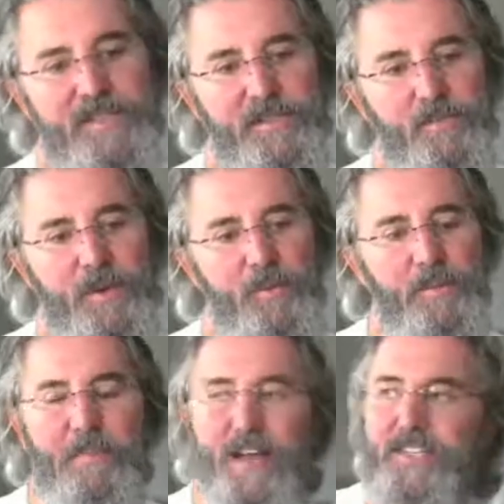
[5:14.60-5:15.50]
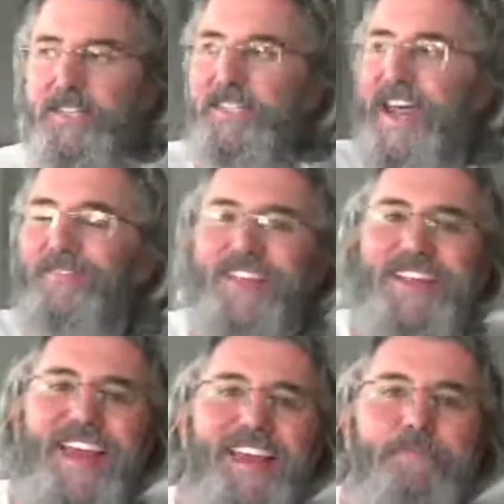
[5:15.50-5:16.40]
we might just have the
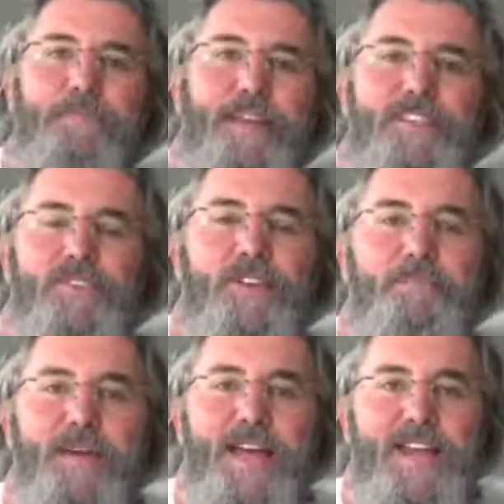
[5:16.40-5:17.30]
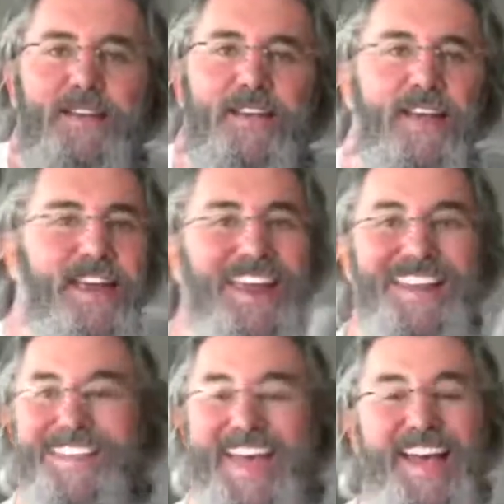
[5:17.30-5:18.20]
end picture in mind,
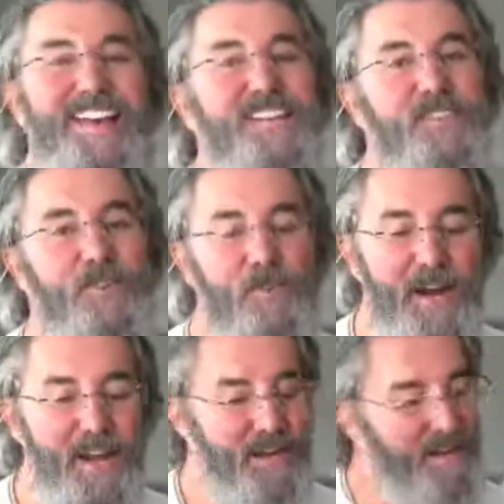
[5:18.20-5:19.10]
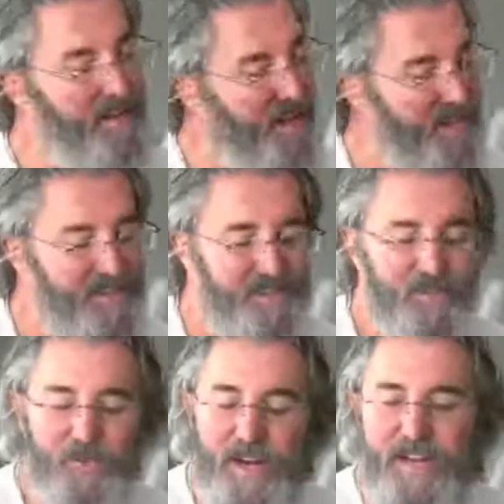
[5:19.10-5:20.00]
and that is great. That is
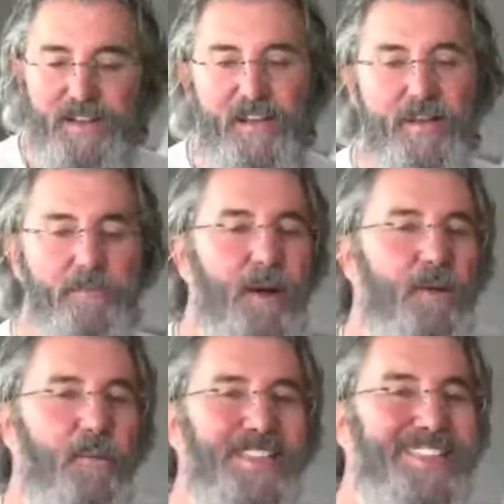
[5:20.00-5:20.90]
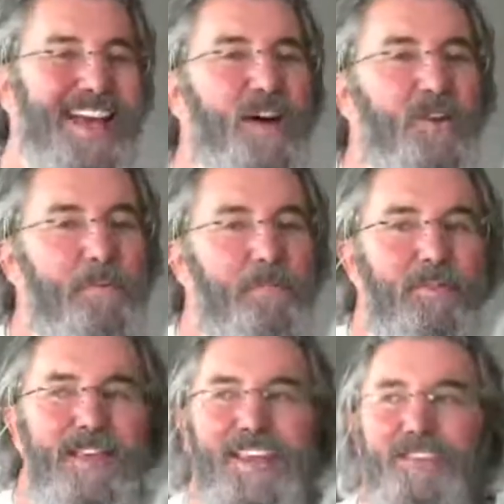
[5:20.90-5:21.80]
great. But without a
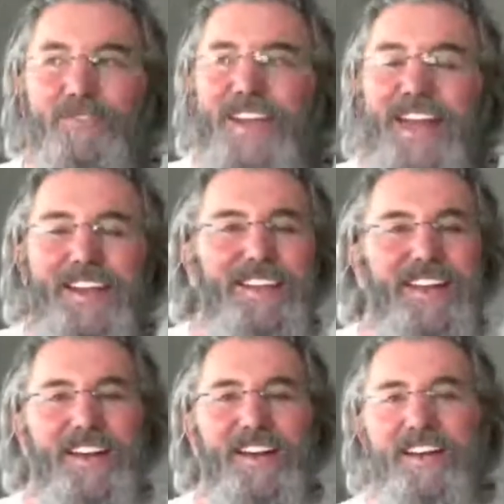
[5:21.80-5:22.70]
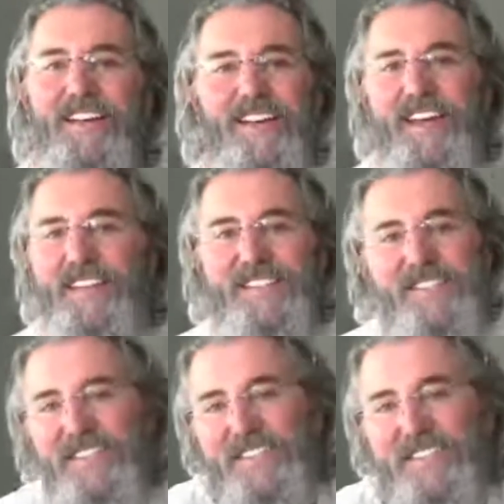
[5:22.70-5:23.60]
plan of getting there, it's
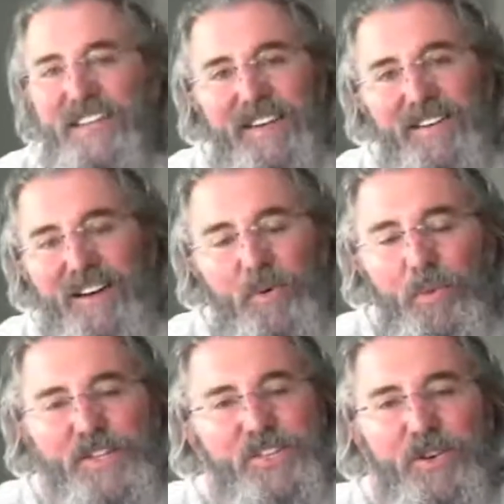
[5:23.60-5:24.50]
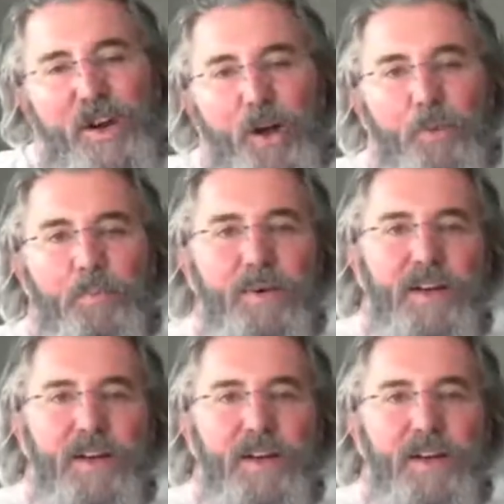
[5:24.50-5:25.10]
just a wish or a hope.